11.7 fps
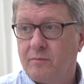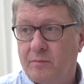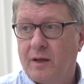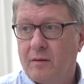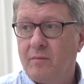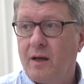
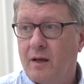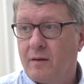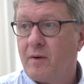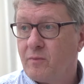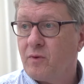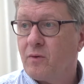being made
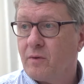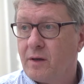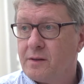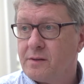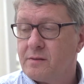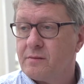about
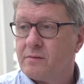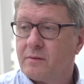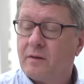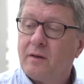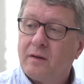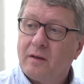progress.
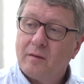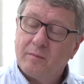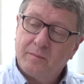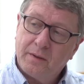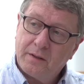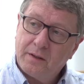
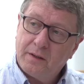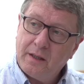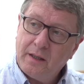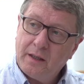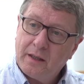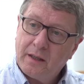But the